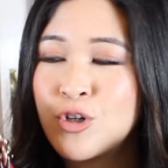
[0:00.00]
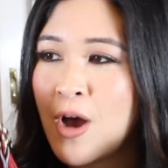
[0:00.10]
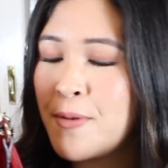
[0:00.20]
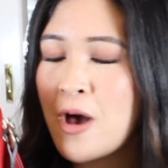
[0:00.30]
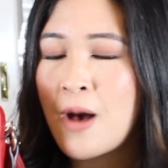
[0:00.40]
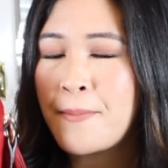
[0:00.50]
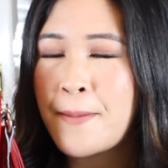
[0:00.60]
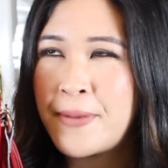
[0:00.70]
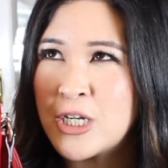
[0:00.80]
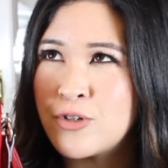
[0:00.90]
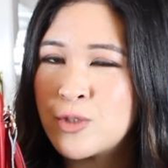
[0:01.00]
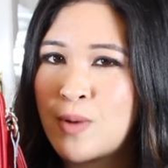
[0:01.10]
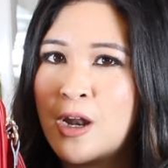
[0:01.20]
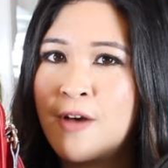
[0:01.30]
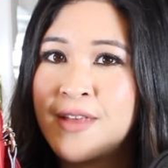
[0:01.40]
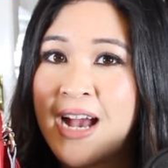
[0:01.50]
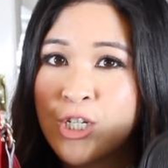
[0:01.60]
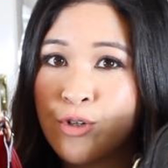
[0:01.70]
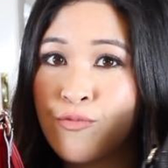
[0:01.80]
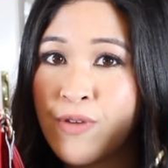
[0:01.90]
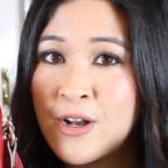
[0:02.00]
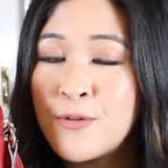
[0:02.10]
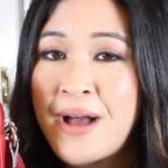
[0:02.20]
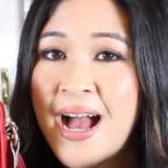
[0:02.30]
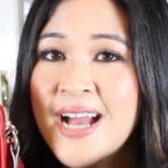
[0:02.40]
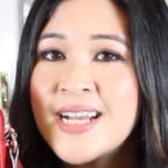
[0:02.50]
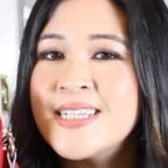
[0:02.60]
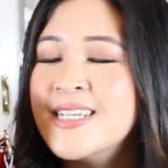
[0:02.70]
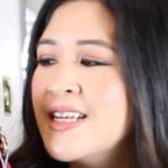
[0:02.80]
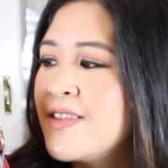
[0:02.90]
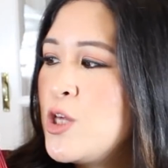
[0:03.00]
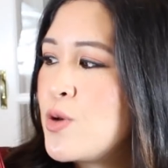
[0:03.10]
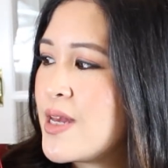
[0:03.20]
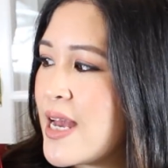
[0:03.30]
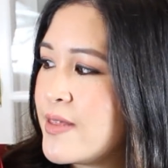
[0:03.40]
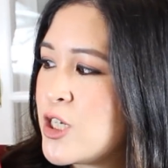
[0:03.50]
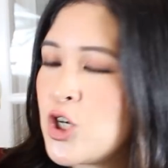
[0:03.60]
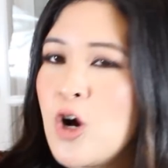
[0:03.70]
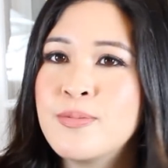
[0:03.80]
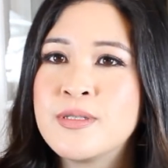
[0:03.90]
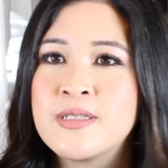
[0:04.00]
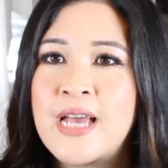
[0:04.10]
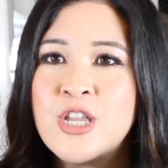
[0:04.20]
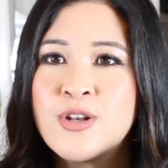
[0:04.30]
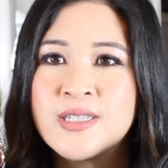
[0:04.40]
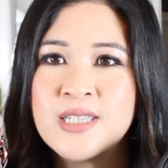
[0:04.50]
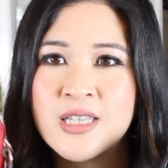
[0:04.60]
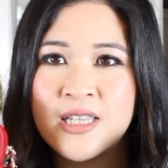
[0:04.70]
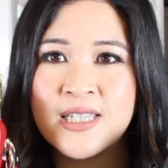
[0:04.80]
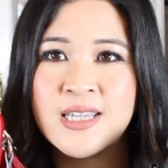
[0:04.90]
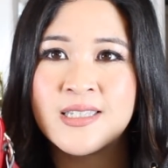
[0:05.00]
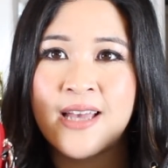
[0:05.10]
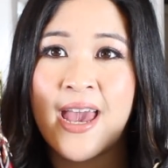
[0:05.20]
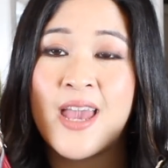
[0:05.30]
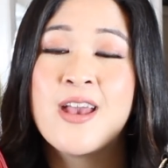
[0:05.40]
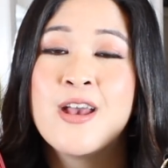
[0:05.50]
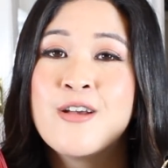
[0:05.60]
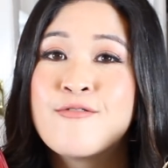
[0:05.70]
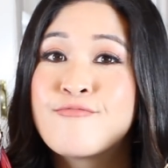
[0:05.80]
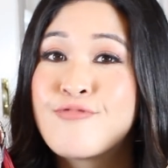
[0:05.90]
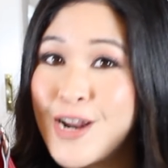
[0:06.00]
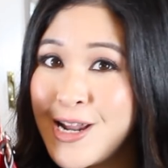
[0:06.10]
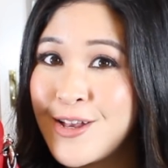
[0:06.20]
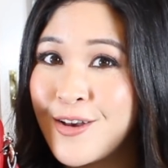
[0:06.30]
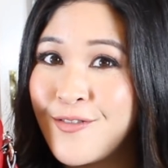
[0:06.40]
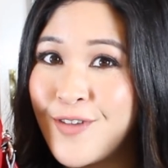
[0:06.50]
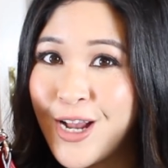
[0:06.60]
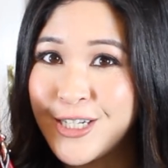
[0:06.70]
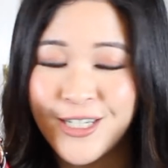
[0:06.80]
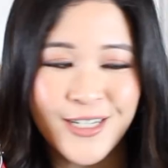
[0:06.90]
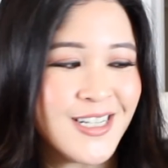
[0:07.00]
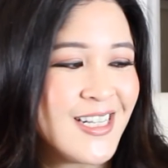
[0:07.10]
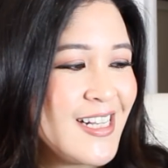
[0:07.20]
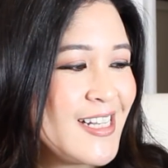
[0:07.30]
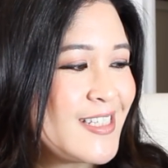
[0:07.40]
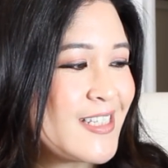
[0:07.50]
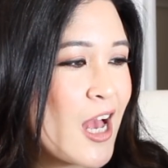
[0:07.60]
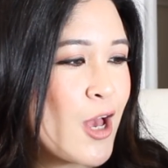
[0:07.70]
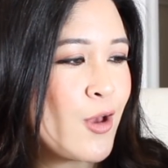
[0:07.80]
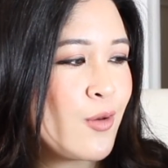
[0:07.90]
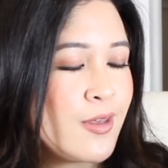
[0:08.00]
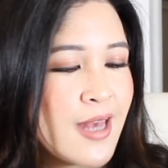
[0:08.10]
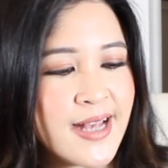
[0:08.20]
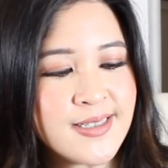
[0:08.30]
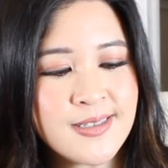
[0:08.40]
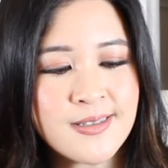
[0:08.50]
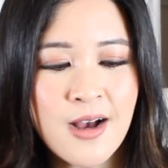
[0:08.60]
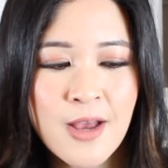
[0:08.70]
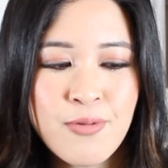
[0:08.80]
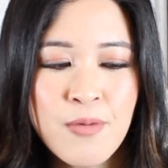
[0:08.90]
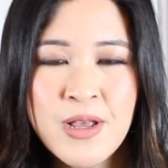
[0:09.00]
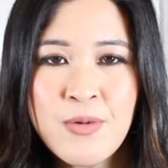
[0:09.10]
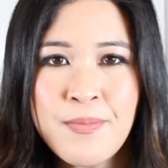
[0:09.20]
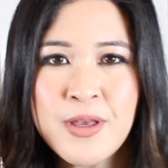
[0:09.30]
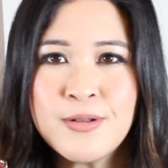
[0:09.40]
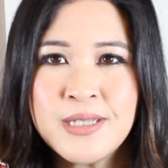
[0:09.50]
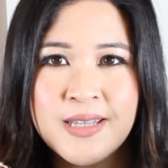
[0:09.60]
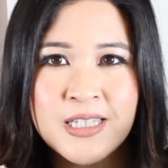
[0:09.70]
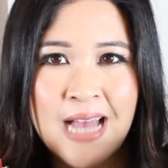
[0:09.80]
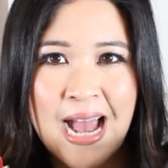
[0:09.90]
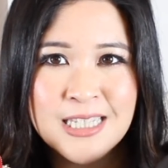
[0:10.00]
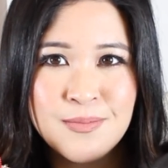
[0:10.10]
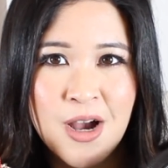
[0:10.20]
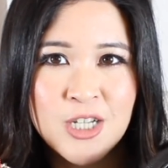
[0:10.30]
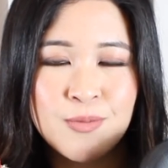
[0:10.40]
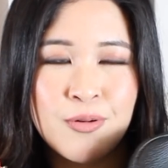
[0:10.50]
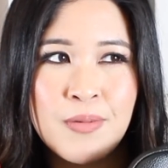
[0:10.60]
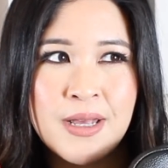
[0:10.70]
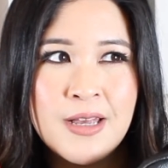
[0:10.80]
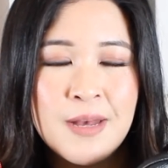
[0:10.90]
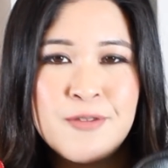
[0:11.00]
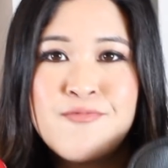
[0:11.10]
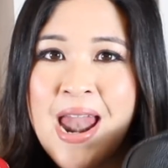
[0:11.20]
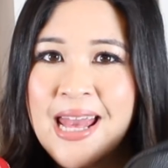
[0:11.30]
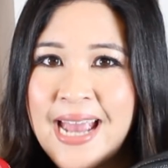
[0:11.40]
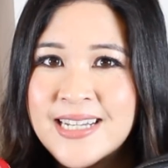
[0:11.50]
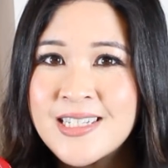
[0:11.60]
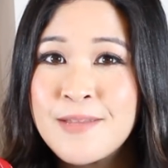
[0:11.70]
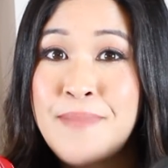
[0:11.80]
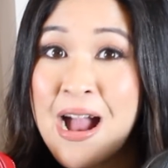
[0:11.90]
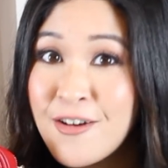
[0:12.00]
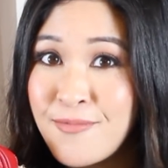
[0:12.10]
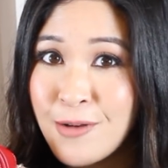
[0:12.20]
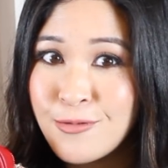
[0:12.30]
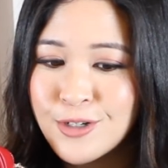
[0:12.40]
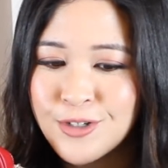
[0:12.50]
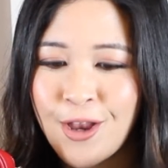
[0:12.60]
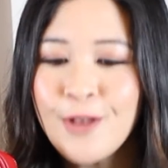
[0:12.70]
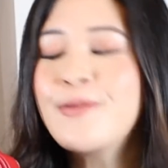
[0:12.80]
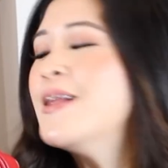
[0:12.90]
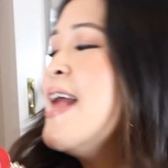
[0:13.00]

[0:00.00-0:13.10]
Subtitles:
try and put up a picture as well of the actual real bag that you can get in the shops, and you can see this is a really good version. So yes, I probably won't be using this as much. It'll probably be relegated to the back of my wardrobe.